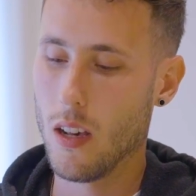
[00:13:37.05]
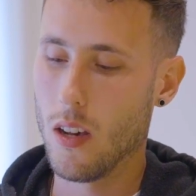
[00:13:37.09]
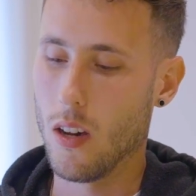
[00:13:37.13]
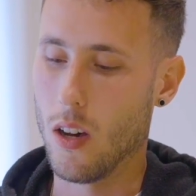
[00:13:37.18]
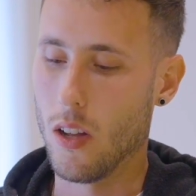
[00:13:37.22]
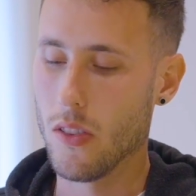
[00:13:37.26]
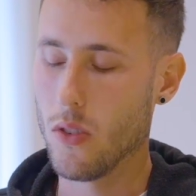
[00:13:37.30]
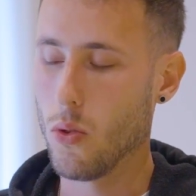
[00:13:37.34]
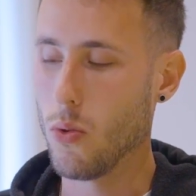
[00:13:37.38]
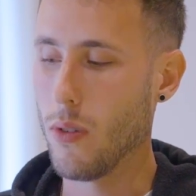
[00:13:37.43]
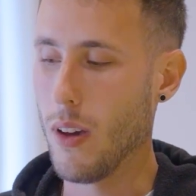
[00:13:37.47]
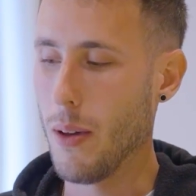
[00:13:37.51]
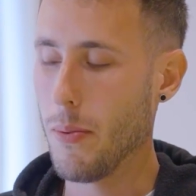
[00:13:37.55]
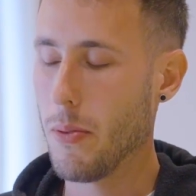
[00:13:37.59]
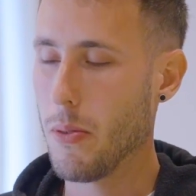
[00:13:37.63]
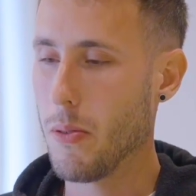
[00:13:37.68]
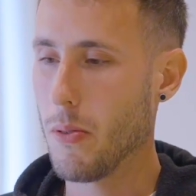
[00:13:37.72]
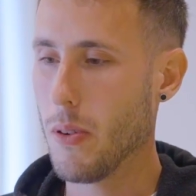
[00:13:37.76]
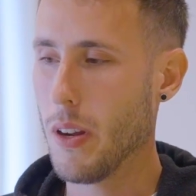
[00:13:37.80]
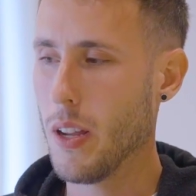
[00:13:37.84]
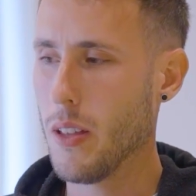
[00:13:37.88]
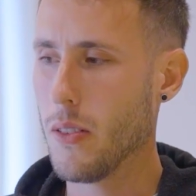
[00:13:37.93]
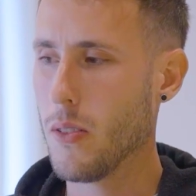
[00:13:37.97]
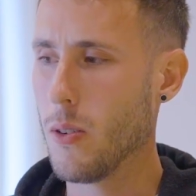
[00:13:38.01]
On the Web
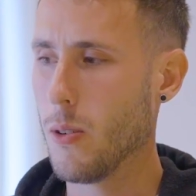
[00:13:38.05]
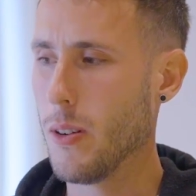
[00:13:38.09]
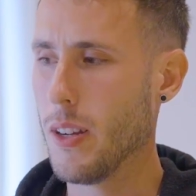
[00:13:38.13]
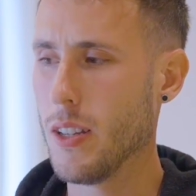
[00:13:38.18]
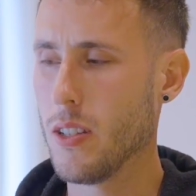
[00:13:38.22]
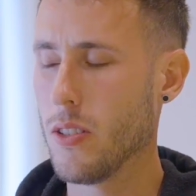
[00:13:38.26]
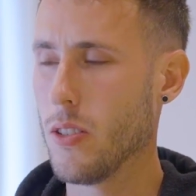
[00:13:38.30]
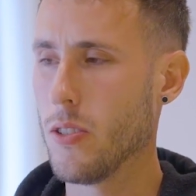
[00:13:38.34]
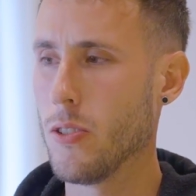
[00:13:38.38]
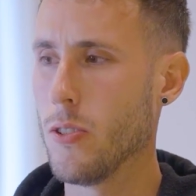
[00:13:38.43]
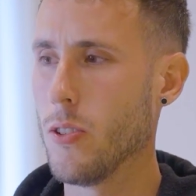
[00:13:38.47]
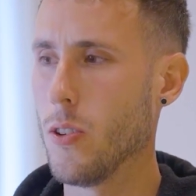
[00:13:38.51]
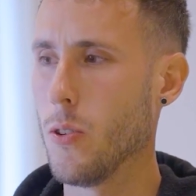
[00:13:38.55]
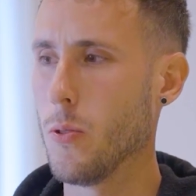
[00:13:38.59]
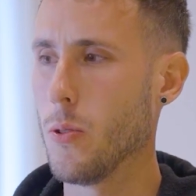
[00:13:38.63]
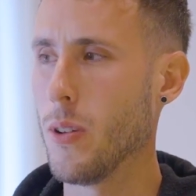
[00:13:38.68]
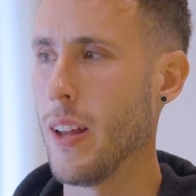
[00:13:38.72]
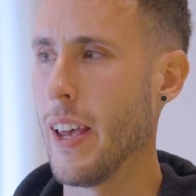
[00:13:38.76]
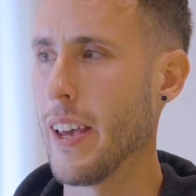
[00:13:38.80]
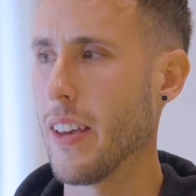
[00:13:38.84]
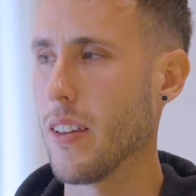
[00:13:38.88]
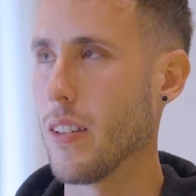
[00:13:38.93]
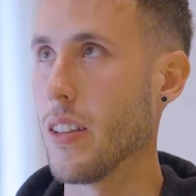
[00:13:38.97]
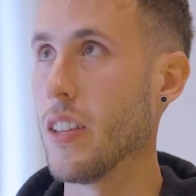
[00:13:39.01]
3, there is no
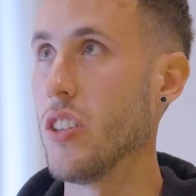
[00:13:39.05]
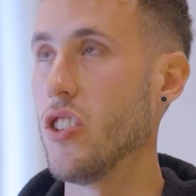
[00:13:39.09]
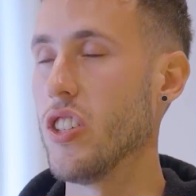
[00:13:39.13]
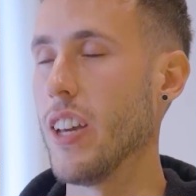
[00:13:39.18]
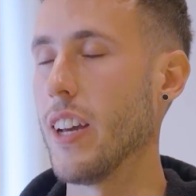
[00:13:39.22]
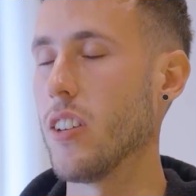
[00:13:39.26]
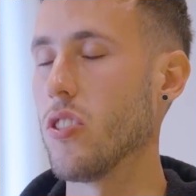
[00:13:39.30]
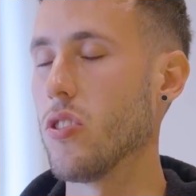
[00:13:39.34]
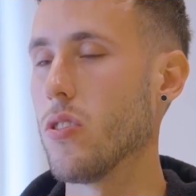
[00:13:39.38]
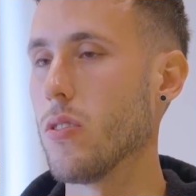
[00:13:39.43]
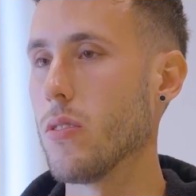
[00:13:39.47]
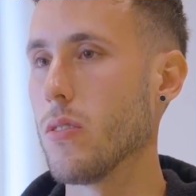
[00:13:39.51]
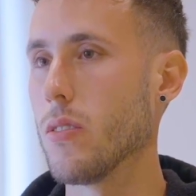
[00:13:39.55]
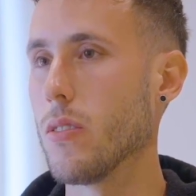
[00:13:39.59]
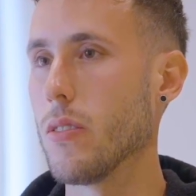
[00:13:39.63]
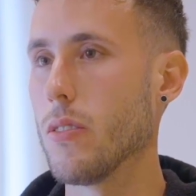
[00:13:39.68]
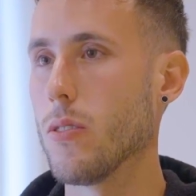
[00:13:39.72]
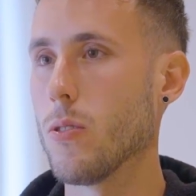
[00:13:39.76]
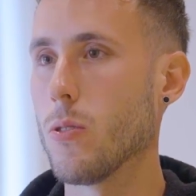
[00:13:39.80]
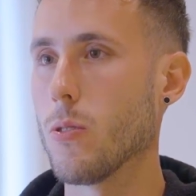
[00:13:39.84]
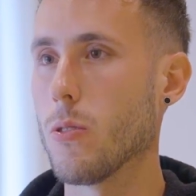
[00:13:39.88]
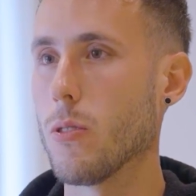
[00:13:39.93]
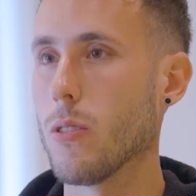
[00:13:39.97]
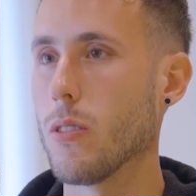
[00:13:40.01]
like injection
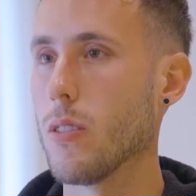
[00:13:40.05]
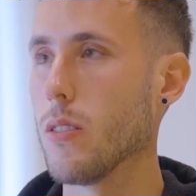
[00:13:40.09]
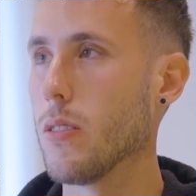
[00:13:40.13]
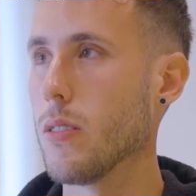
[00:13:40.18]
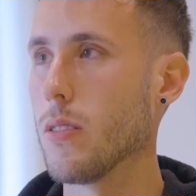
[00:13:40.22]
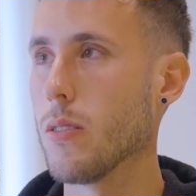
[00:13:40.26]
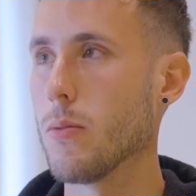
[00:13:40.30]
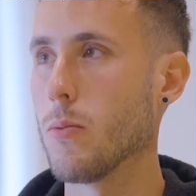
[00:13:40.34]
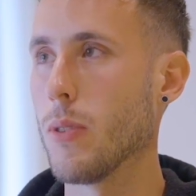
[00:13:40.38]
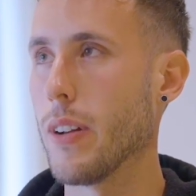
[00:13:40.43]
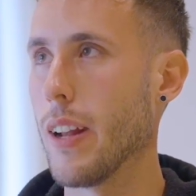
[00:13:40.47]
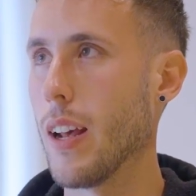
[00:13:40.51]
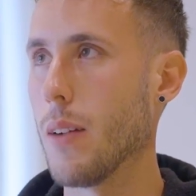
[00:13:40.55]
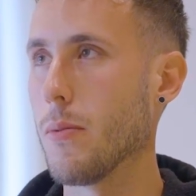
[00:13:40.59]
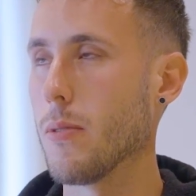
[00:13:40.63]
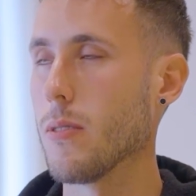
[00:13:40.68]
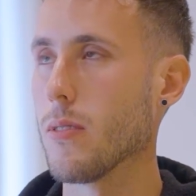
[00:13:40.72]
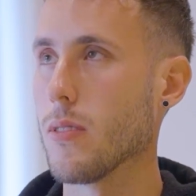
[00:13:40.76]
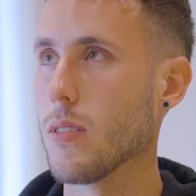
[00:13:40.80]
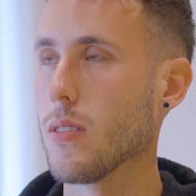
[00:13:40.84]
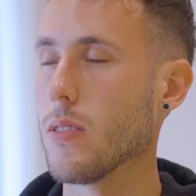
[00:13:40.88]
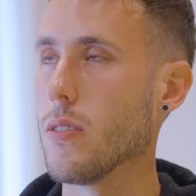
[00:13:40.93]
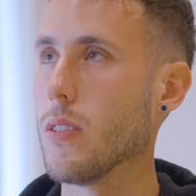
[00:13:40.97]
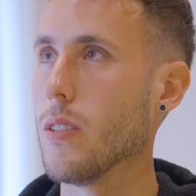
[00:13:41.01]
or
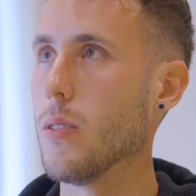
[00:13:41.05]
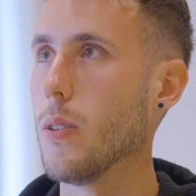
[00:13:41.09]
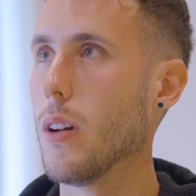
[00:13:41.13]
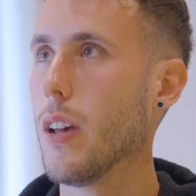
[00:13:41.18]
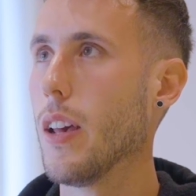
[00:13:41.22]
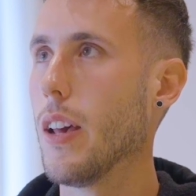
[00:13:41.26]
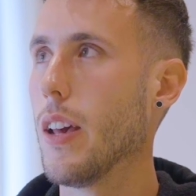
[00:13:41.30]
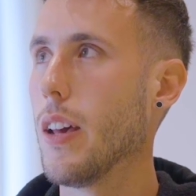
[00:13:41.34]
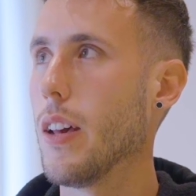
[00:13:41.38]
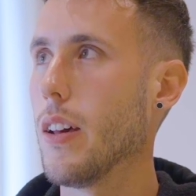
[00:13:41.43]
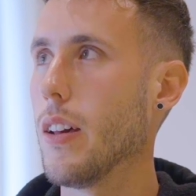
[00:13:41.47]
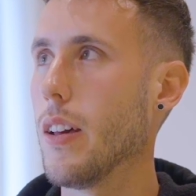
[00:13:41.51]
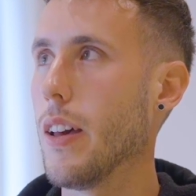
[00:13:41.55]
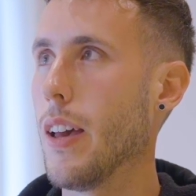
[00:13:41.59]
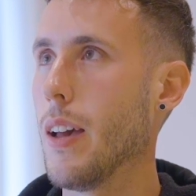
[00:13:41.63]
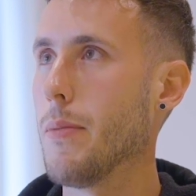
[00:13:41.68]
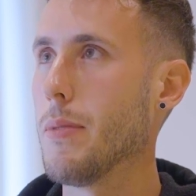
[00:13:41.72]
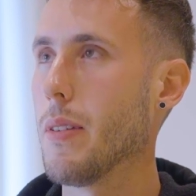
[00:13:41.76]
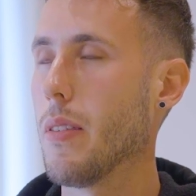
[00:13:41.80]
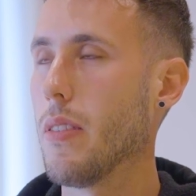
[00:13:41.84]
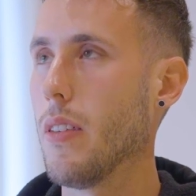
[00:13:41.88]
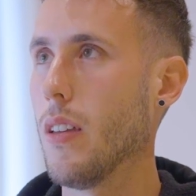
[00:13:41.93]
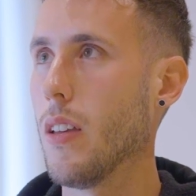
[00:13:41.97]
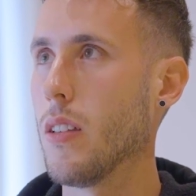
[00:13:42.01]
whatever,
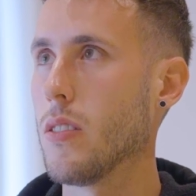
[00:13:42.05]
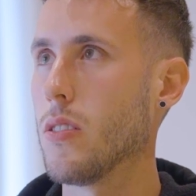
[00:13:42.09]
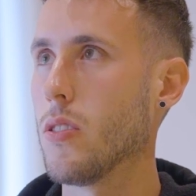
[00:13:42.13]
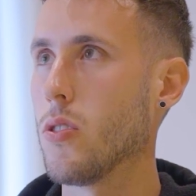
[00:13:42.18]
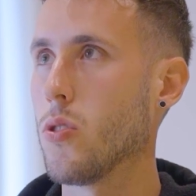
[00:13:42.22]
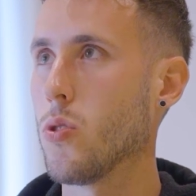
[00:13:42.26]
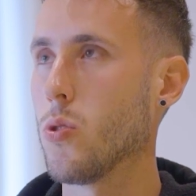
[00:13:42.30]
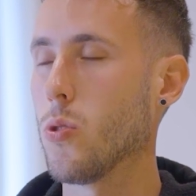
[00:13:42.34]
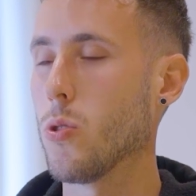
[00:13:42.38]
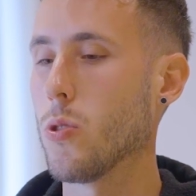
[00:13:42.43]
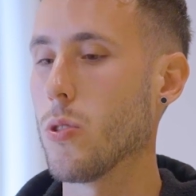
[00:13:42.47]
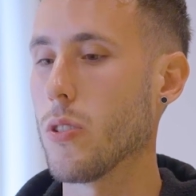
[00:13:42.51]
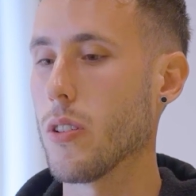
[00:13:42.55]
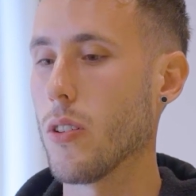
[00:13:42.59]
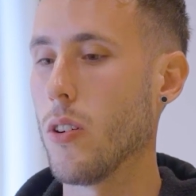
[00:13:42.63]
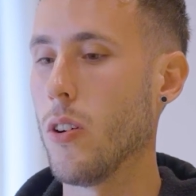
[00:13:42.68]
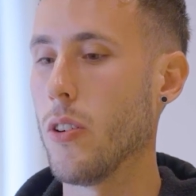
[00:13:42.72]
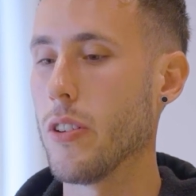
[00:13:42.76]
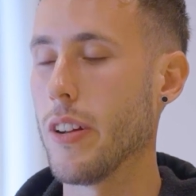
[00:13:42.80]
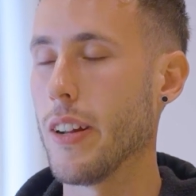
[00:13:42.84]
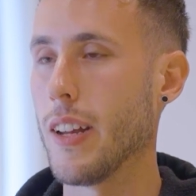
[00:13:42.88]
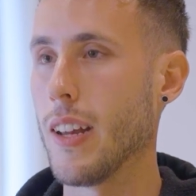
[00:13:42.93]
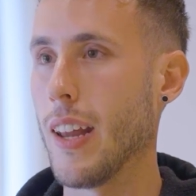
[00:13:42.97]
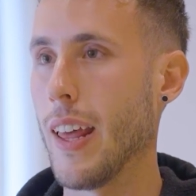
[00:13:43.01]
Everything is stored
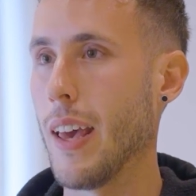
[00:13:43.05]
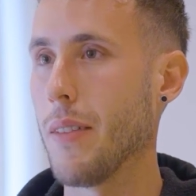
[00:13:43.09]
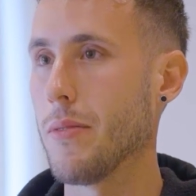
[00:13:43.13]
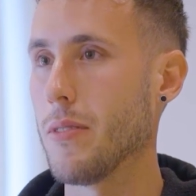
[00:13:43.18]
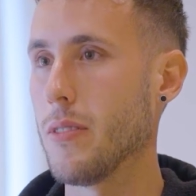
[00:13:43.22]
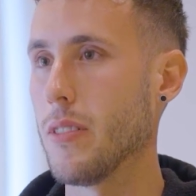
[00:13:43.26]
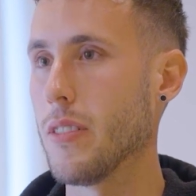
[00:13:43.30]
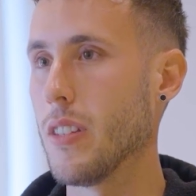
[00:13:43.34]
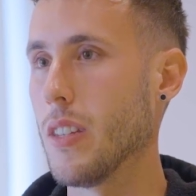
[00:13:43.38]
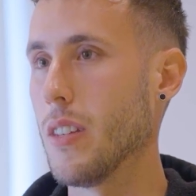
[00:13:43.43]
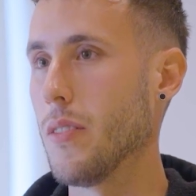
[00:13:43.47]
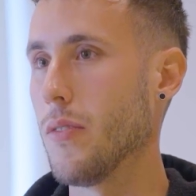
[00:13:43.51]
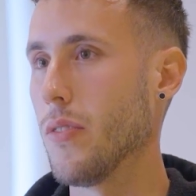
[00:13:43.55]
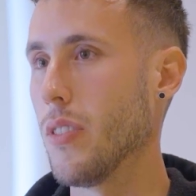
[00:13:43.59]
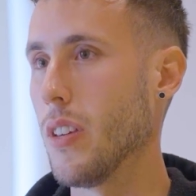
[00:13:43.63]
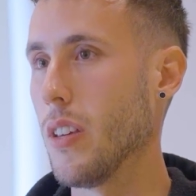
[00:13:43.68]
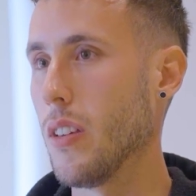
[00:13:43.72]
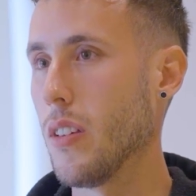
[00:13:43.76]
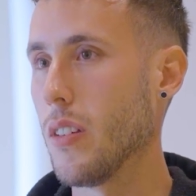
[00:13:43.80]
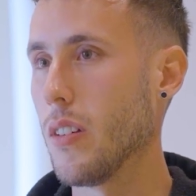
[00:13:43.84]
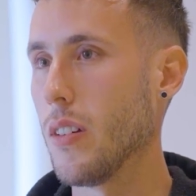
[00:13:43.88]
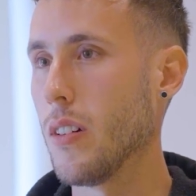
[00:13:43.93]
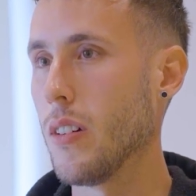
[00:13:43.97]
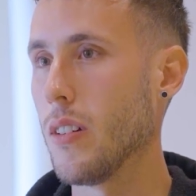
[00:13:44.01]
on a level
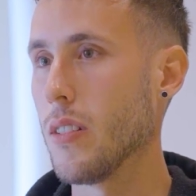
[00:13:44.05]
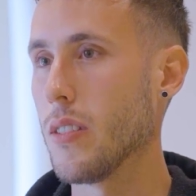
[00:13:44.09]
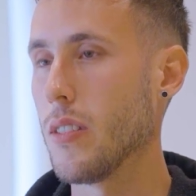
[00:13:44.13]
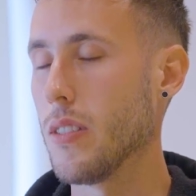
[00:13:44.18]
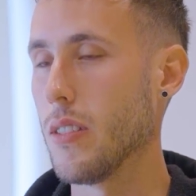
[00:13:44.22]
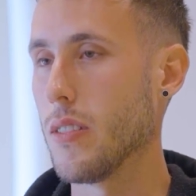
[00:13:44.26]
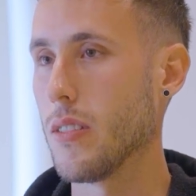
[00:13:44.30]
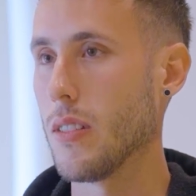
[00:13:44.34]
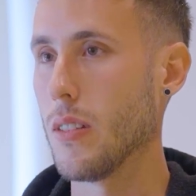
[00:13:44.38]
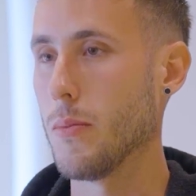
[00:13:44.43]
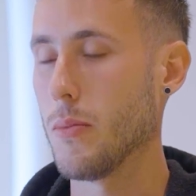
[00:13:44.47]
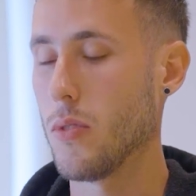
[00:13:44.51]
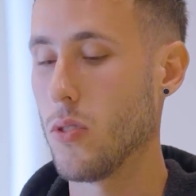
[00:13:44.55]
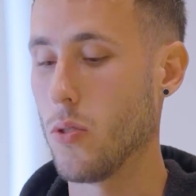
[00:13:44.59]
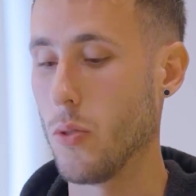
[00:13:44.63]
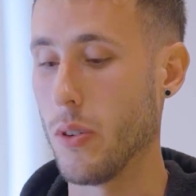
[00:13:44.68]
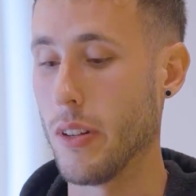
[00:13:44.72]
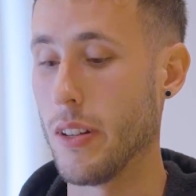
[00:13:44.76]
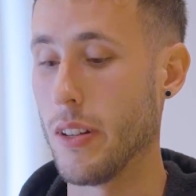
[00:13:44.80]
DV system, so